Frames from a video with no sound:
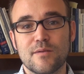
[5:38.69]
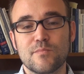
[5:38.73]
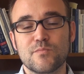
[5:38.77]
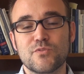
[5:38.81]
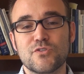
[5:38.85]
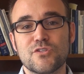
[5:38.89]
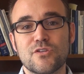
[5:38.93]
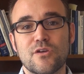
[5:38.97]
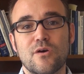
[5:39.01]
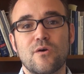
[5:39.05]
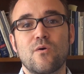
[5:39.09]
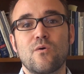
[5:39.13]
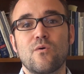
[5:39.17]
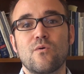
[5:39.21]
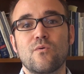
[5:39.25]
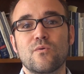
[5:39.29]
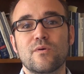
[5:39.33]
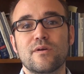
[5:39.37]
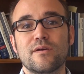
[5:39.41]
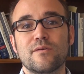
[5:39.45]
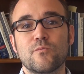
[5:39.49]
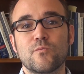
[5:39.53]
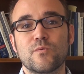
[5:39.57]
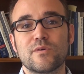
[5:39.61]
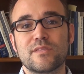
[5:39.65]

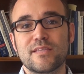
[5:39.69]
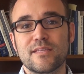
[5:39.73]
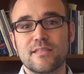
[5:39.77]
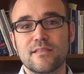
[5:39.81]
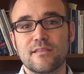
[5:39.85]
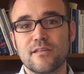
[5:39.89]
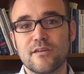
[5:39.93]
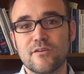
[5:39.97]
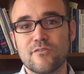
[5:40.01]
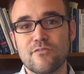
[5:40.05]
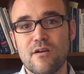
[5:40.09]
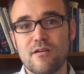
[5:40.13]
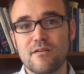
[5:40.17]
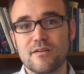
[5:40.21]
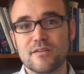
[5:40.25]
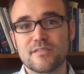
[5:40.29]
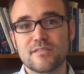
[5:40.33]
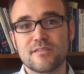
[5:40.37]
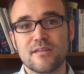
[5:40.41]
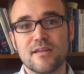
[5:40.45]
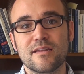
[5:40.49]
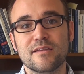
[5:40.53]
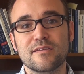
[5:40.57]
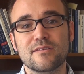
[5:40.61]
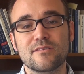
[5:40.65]
So within literary
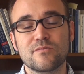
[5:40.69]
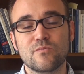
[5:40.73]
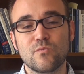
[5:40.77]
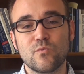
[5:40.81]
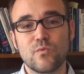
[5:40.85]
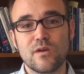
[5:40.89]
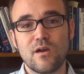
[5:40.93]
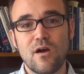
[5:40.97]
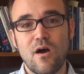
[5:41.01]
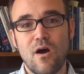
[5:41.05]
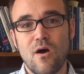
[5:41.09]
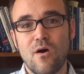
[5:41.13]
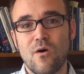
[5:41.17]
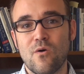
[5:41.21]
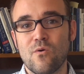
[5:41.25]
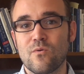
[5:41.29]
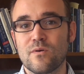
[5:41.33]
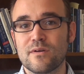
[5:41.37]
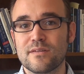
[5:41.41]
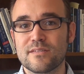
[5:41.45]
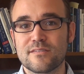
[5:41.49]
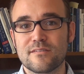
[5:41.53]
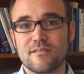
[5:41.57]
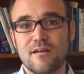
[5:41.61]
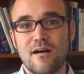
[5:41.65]
studies, we
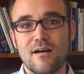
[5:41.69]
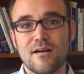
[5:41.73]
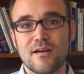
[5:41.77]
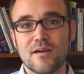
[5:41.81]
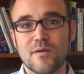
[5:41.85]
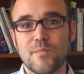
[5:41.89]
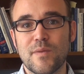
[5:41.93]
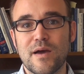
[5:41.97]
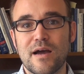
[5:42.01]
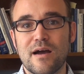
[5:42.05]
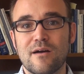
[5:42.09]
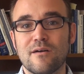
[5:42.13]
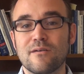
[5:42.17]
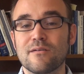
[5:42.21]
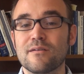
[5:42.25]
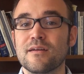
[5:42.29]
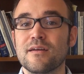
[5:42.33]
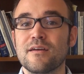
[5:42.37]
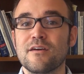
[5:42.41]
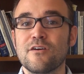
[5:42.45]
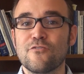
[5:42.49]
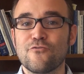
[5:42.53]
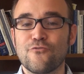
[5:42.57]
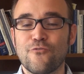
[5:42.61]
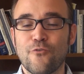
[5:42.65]
always talk about
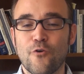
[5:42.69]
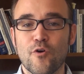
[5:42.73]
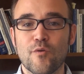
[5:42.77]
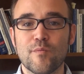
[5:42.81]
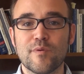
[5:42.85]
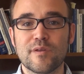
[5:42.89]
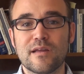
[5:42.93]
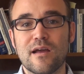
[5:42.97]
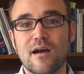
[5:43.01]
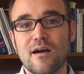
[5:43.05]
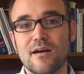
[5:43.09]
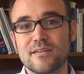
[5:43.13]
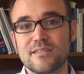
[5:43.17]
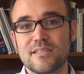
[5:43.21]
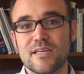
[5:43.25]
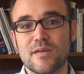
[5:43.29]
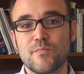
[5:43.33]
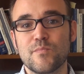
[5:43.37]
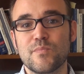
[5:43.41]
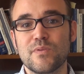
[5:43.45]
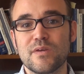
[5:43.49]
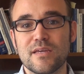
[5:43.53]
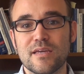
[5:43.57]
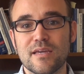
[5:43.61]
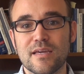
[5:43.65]
form and
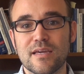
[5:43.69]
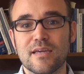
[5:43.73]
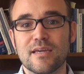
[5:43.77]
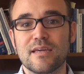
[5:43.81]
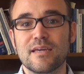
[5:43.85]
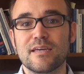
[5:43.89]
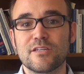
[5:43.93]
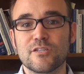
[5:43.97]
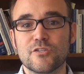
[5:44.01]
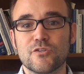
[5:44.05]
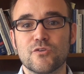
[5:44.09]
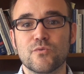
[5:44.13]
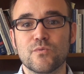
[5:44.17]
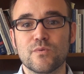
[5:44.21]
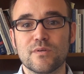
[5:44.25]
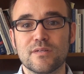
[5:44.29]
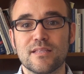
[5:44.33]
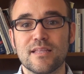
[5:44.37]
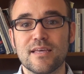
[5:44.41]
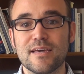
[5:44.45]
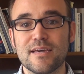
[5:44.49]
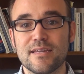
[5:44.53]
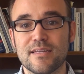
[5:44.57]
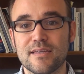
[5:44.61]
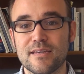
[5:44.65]
content being
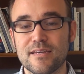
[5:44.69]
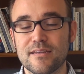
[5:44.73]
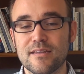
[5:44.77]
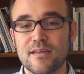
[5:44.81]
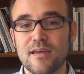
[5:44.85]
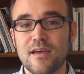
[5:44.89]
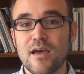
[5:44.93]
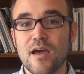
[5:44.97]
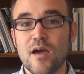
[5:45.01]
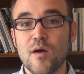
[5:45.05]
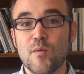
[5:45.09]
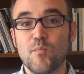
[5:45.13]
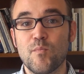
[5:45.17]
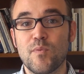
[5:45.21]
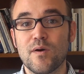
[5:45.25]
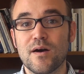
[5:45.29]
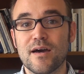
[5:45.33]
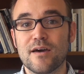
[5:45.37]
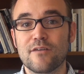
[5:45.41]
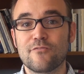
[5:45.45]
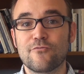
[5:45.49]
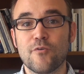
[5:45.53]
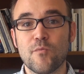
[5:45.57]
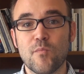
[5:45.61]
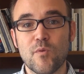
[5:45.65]
interrelated.
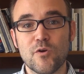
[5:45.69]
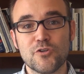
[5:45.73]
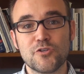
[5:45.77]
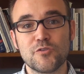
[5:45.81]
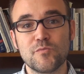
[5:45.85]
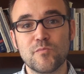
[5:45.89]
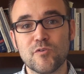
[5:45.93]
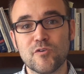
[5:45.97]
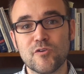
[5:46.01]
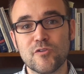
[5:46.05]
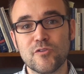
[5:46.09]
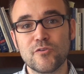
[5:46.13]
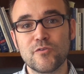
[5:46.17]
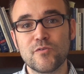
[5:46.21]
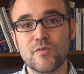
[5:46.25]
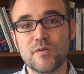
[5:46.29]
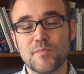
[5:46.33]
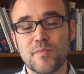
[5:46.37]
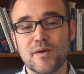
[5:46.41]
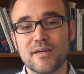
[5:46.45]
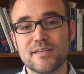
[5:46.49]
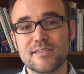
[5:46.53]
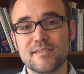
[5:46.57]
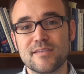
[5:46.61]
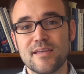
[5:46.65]
But for Marshall
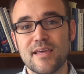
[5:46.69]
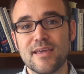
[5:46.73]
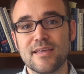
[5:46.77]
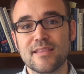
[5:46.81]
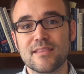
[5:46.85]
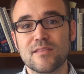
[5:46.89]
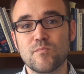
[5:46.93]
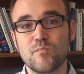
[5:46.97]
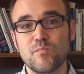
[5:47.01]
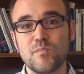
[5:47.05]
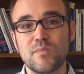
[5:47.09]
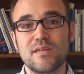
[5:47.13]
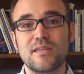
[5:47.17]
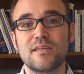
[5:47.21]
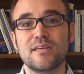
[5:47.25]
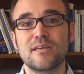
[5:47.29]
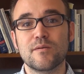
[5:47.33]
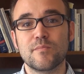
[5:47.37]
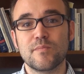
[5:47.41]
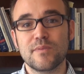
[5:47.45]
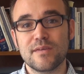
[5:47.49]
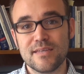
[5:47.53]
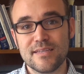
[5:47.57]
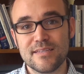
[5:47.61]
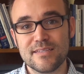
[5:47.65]
McLuhan, by saying the
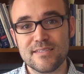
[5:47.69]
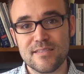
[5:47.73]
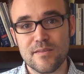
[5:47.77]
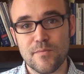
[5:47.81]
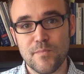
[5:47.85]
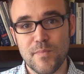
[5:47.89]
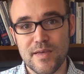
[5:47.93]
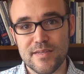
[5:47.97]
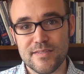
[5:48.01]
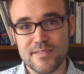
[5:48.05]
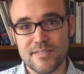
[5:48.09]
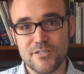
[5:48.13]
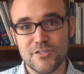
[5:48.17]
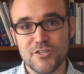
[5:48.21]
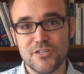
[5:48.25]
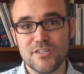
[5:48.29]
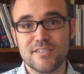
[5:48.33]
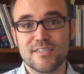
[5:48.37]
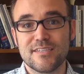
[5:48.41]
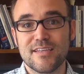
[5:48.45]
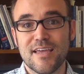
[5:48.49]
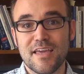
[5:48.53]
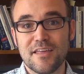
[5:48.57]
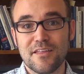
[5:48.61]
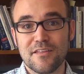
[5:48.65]
medium is the message,
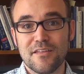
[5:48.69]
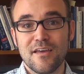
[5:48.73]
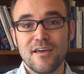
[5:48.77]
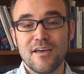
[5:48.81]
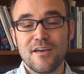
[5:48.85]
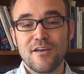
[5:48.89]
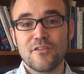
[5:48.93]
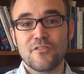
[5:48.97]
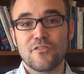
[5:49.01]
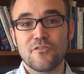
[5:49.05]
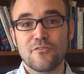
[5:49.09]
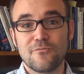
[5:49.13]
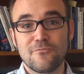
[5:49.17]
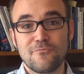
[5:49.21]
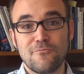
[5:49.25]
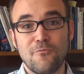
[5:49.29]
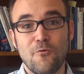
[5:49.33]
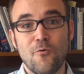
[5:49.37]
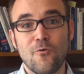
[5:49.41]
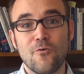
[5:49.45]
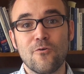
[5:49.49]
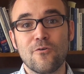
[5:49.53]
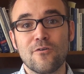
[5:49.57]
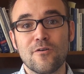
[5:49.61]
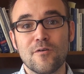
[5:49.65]
he's saying the
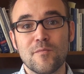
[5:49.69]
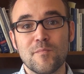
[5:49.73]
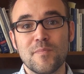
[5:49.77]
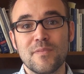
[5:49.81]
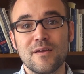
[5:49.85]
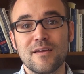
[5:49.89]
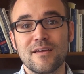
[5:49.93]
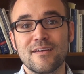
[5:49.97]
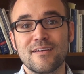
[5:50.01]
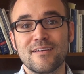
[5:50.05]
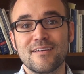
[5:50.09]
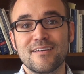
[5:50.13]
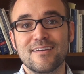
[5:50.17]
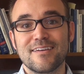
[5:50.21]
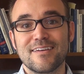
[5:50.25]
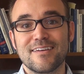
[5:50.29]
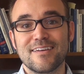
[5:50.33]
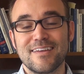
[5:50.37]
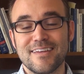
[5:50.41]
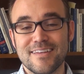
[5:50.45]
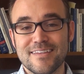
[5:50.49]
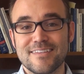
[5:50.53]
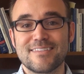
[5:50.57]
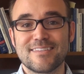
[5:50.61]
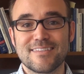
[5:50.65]
form
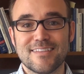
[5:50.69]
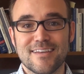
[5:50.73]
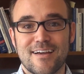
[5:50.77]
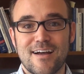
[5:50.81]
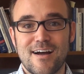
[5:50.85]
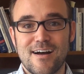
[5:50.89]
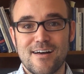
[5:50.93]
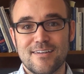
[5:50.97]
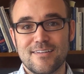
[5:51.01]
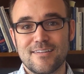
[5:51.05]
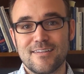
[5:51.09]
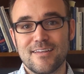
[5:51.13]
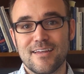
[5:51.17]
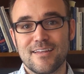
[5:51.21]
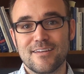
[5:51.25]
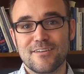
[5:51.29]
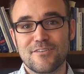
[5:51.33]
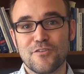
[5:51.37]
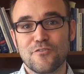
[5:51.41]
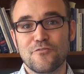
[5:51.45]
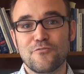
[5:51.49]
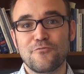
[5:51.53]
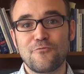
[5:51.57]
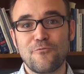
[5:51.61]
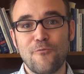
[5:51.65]
is the
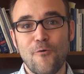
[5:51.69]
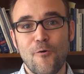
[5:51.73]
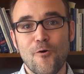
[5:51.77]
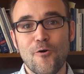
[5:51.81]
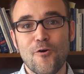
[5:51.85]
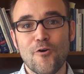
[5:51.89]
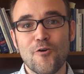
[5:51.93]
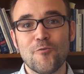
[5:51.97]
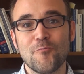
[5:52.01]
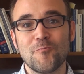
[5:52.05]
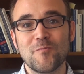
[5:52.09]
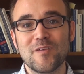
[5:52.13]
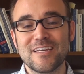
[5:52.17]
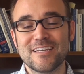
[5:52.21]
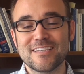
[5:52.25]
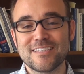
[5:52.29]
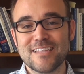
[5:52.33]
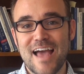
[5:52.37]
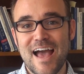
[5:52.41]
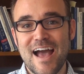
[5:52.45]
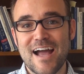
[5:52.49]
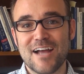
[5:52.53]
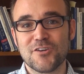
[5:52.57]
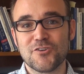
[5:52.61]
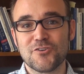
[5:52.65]
content. The form is
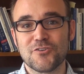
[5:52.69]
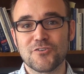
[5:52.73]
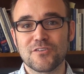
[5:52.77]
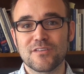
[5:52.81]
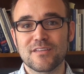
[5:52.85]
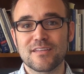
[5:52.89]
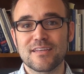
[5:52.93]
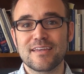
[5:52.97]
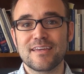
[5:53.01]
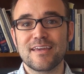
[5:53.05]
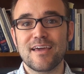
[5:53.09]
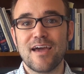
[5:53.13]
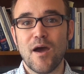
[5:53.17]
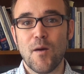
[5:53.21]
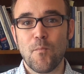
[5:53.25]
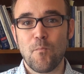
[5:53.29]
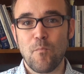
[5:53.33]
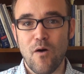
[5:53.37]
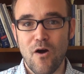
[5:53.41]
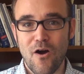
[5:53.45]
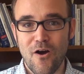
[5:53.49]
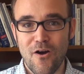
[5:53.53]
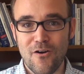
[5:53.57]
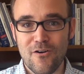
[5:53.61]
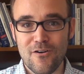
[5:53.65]
actually a
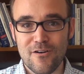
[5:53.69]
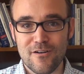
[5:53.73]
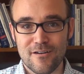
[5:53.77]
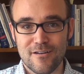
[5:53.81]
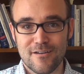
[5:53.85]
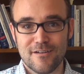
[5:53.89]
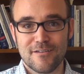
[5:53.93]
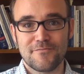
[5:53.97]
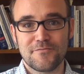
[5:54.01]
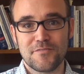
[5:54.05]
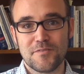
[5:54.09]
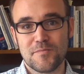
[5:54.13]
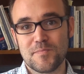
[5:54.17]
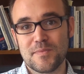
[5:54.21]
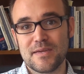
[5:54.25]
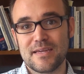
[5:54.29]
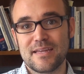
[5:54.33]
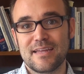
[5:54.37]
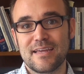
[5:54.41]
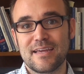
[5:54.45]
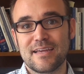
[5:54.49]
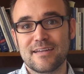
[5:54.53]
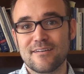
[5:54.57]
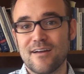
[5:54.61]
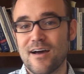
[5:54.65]
part of the
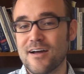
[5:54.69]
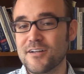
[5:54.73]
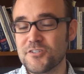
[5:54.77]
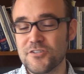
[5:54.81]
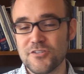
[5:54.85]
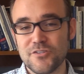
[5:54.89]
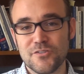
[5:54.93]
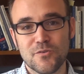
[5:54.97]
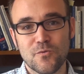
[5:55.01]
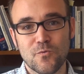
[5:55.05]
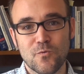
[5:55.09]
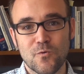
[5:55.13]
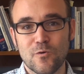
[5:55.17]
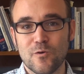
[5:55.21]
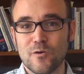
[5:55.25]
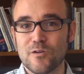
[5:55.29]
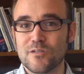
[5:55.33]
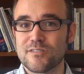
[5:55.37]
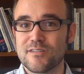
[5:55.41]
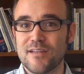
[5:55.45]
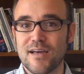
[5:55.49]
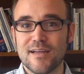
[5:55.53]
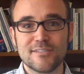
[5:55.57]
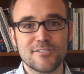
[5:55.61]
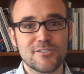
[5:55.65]
meaning. Not just the
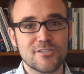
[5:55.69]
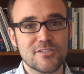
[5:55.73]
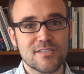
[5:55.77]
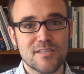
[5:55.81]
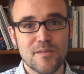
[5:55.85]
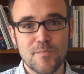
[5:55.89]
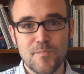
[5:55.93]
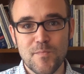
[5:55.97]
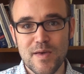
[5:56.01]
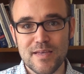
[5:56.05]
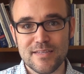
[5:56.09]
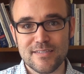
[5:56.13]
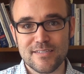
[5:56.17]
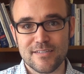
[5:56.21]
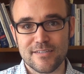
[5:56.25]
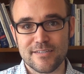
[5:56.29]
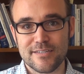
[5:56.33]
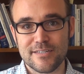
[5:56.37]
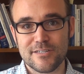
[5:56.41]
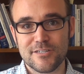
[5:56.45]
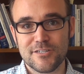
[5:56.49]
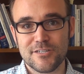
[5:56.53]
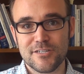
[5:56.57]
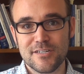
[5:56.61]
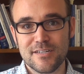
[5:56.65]
words, not just the
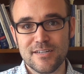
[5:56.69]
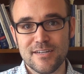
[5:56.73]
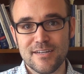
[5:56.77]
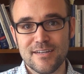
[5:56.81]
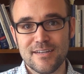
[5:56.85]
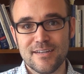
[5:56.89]
message,